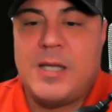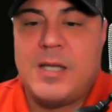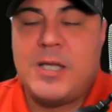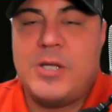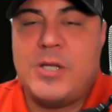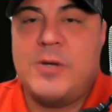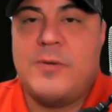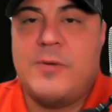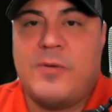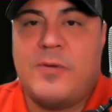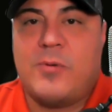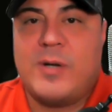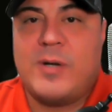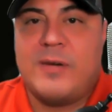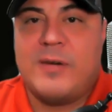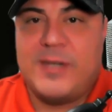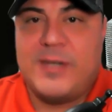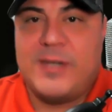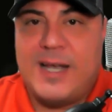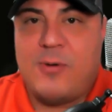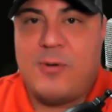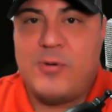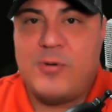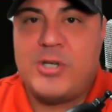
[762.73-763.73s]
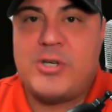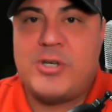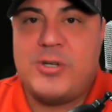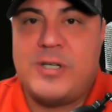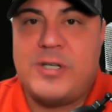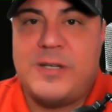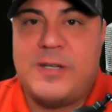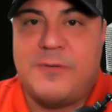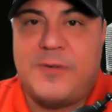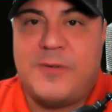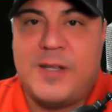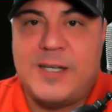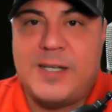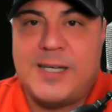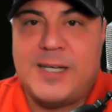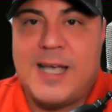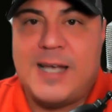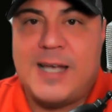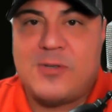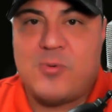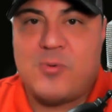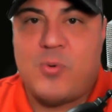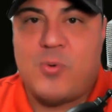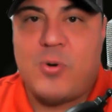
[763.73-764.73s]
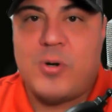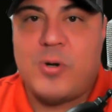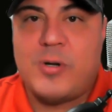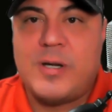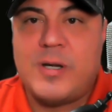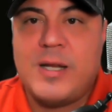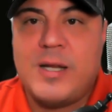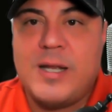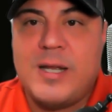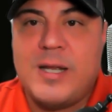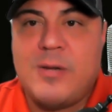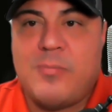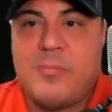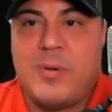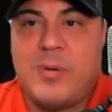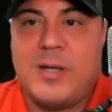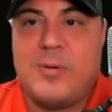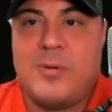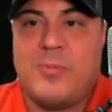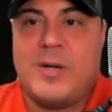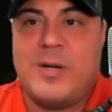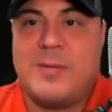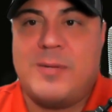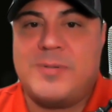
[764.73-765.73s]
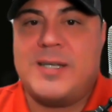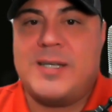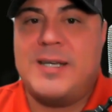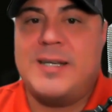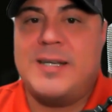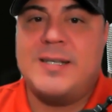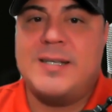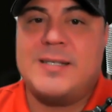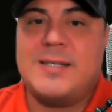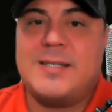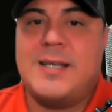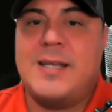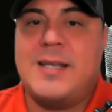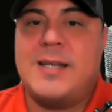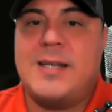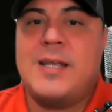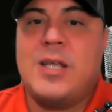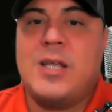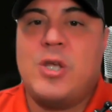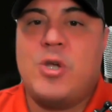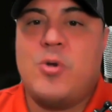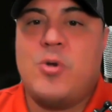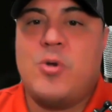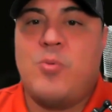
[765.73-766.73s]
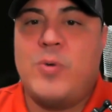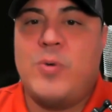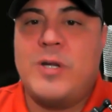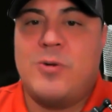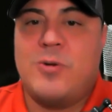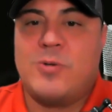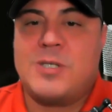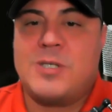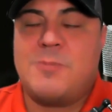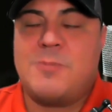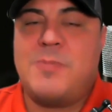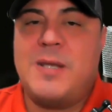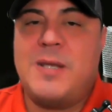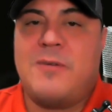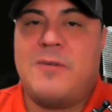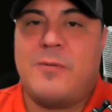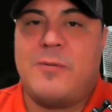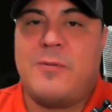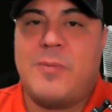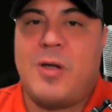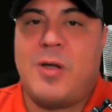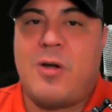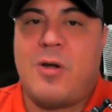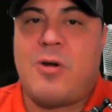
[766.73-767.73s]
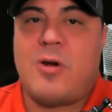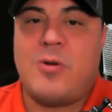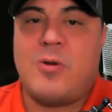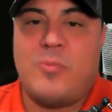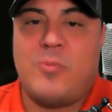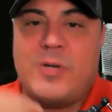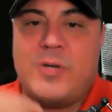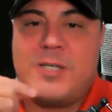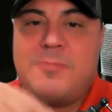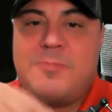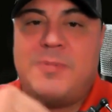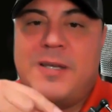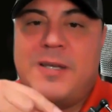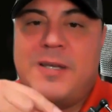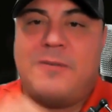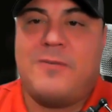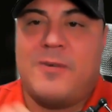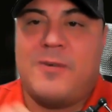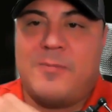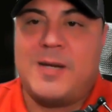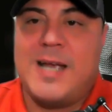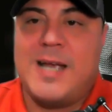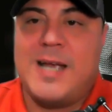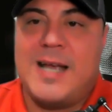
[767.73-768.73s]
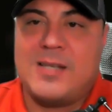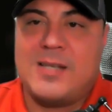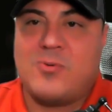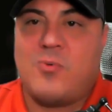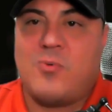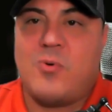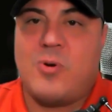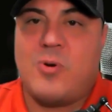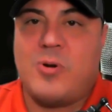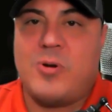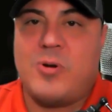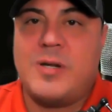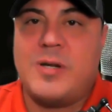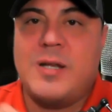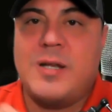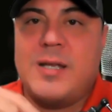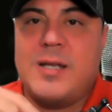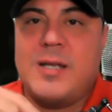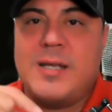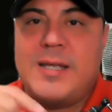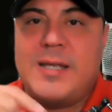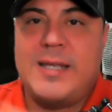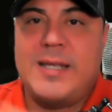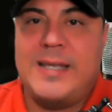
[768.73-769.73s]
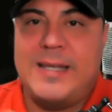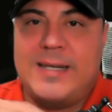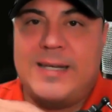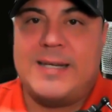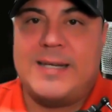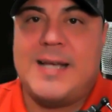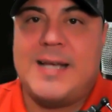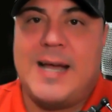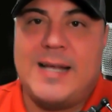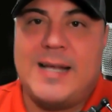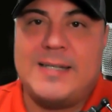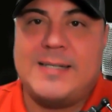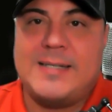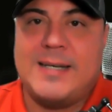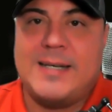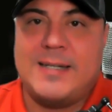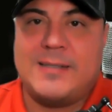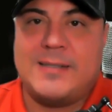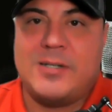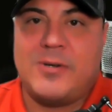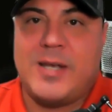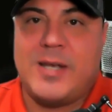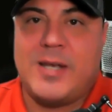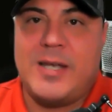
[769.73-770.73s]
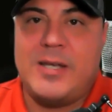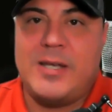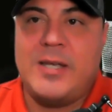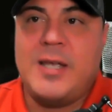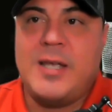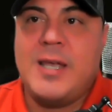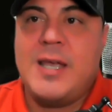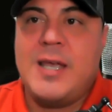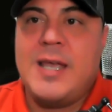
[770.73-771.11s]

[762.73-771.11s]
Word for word: you know for whatever yeah we should defend god's word but what i'm saying is that we don't speak from the heart we speak from god's word in context okay